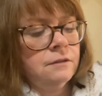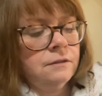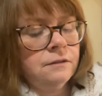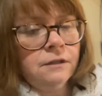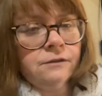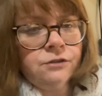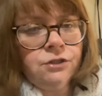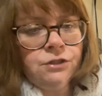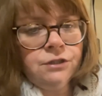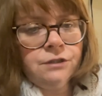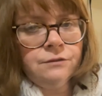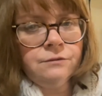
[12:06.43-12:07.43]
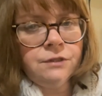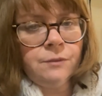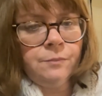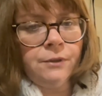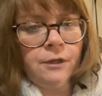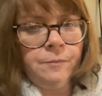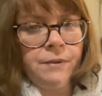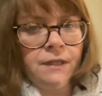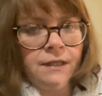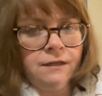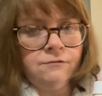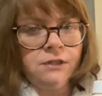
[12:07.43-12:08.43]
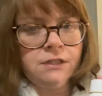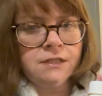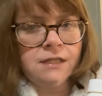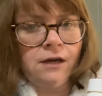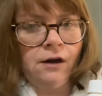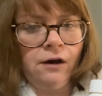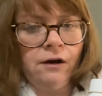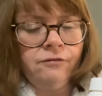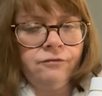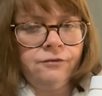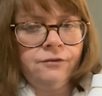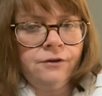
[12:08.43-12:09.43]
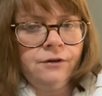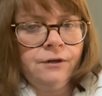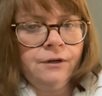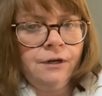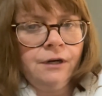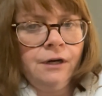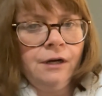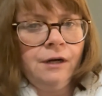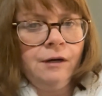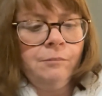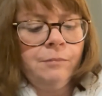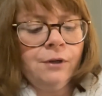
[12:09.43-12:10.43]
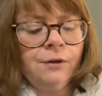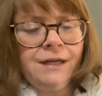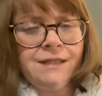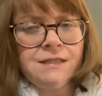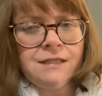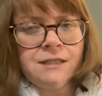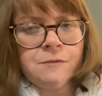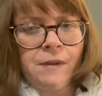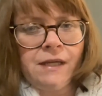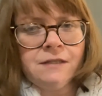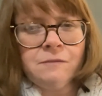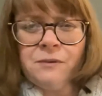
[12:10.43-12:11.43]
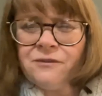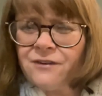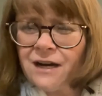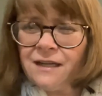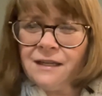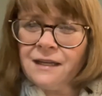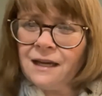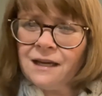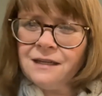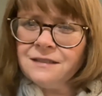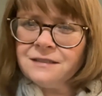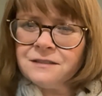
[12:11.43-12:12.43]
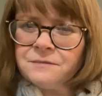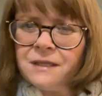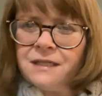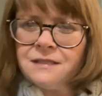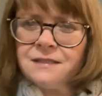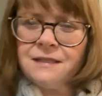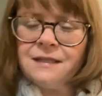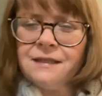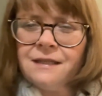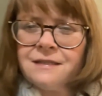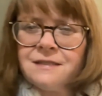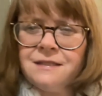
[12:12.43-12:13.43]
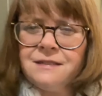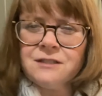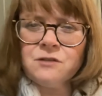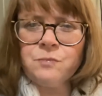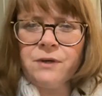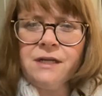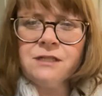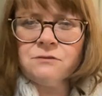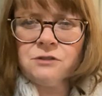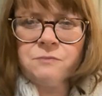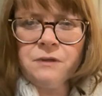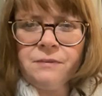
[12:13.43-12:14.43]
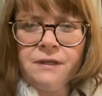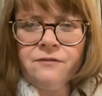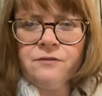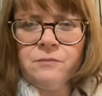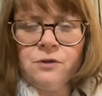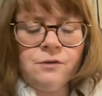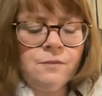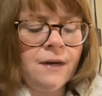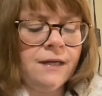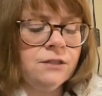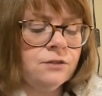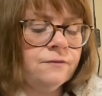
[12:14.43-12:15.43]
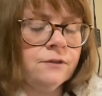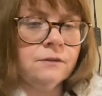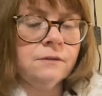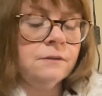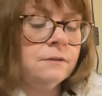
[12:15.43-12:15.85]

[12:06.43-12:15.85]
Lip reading: as long as you use it properly and rinse it off. But it's expensive. But Limescale is as well, isn't it? And that's in a spray, so it's probably even more wasteful.